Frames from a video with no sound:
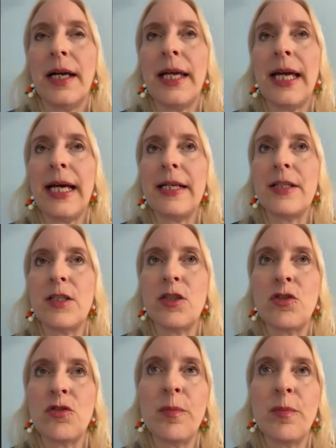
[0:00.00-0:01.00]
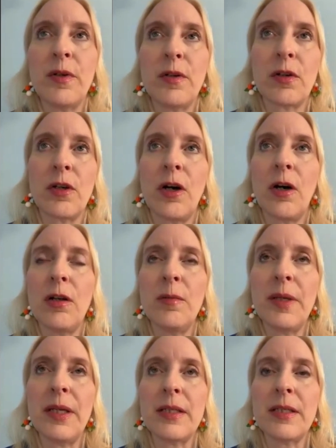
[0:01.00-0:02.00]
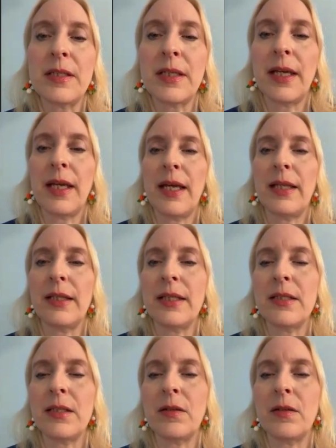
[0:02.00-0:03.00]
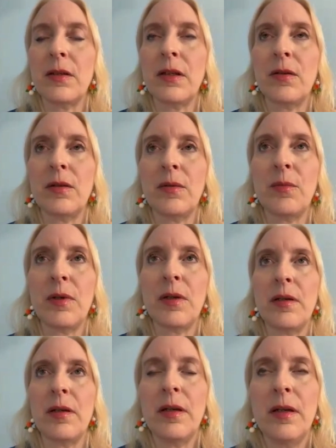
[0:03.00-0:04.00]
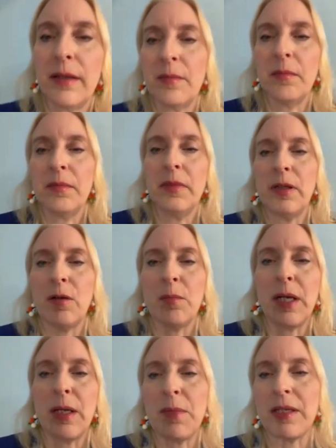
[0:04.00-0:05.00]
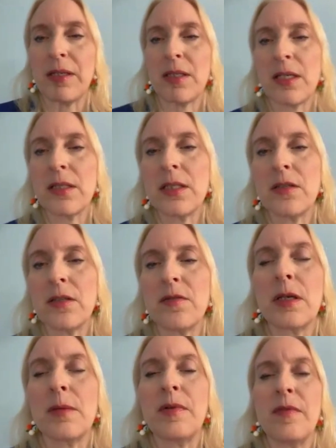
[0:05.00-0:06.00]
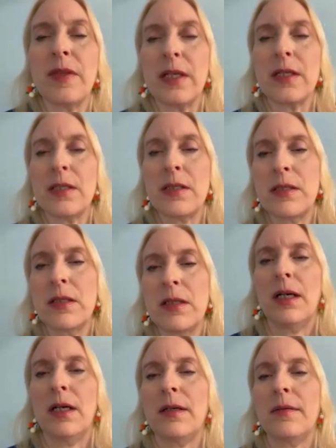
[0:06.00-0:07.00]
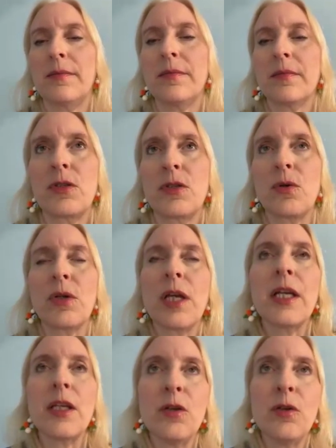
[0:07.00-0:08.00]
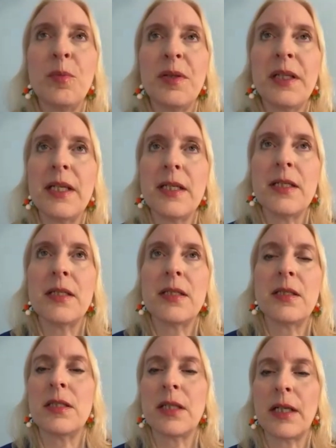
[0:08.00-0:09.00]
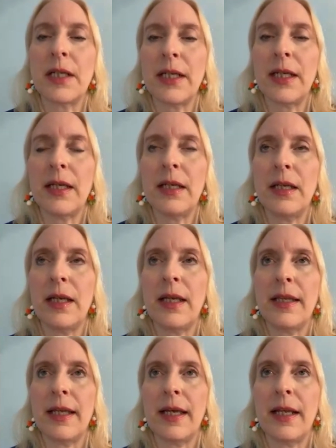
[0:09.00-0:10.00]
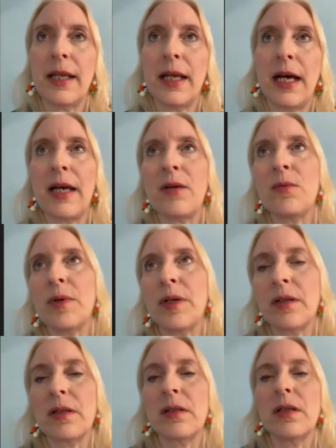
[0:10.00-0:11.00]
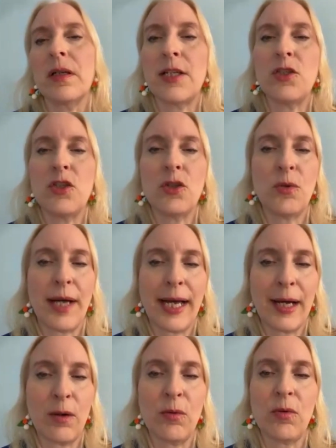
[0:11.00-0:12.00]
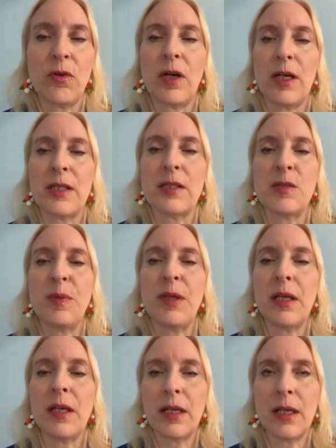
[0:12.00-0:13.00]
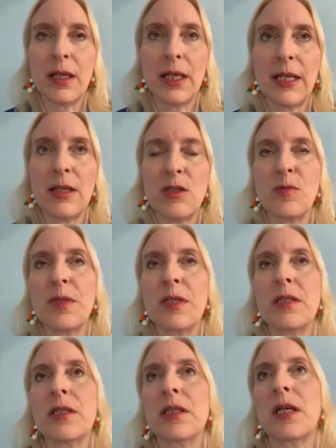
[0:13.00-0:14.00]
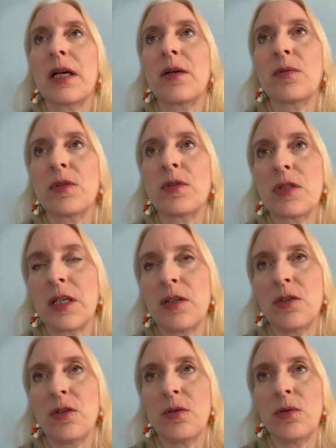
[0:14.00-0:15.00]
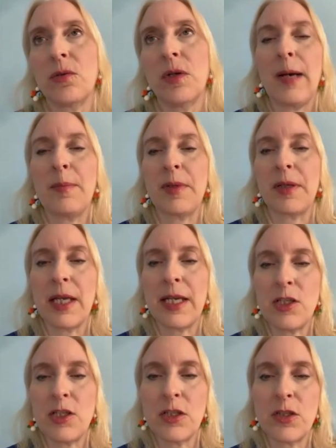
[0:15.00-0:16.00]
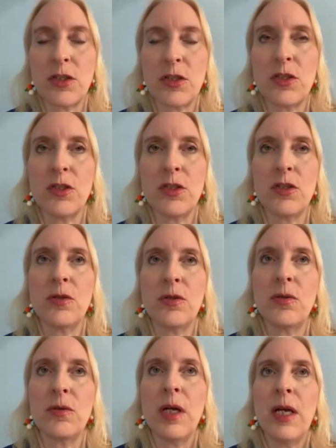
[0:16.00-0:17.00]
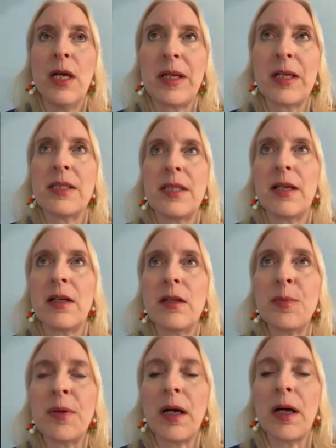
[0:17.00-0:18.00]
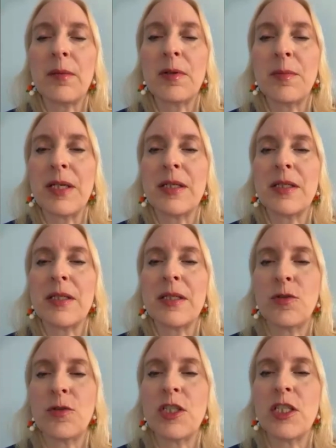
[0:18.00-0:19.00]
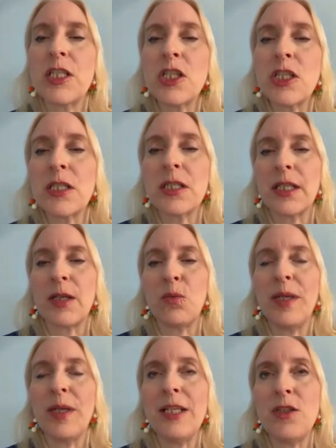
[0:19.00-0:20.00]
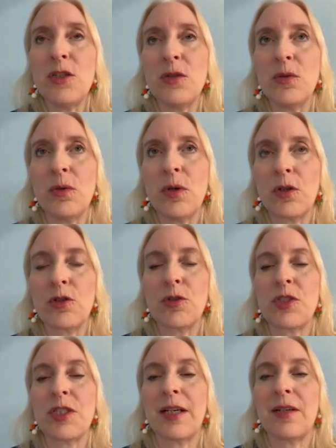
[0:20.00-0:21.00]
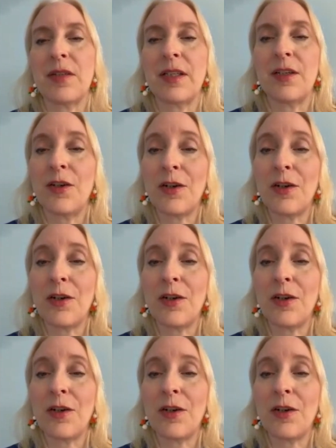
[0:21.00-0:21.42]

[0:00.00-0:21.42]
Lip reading: I had a distributor call me and say, "Hey, Lisa, you're the only one that, might make sense of some of this. So can you please study it? And then I will send you out on speaking engagements, and I will send you applications to do." Because the other problem is that traditionally we do ultrasound in the